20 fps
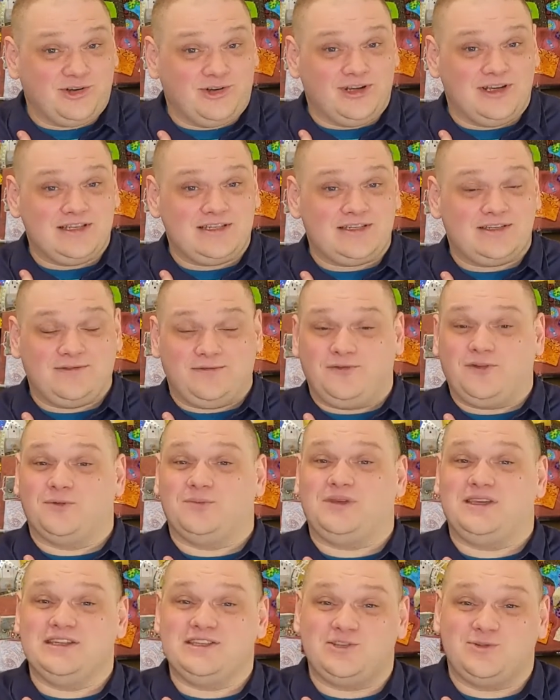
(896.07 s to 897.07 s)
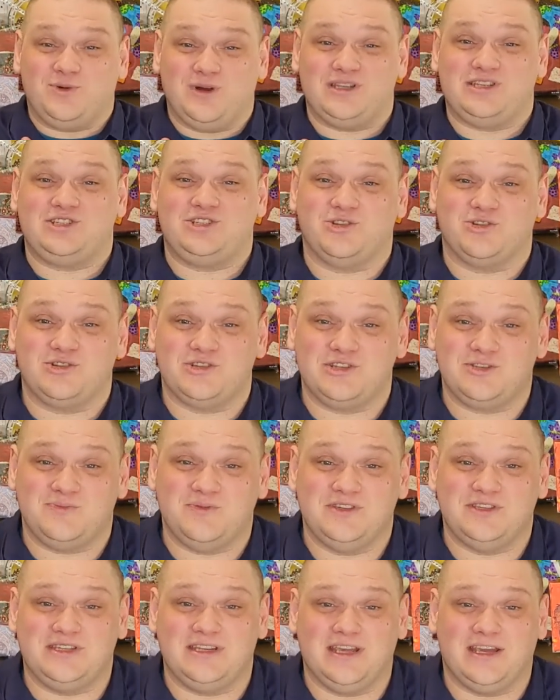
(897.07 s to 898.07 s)
Chris from Kids Quest Children's
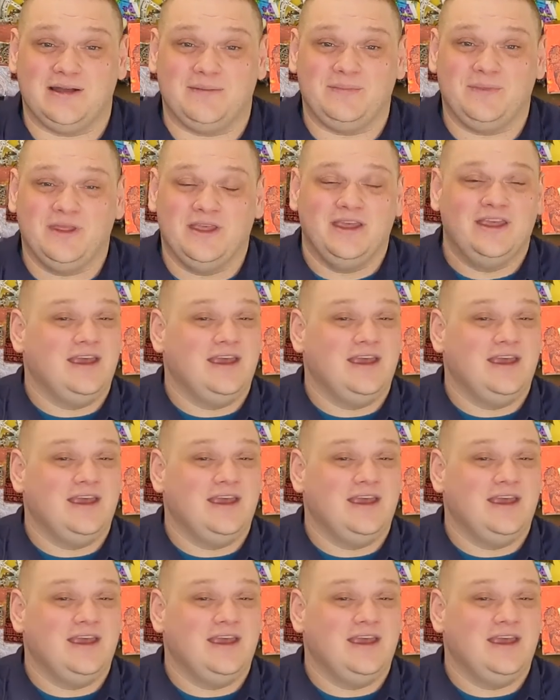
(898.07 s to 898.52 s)
Museum,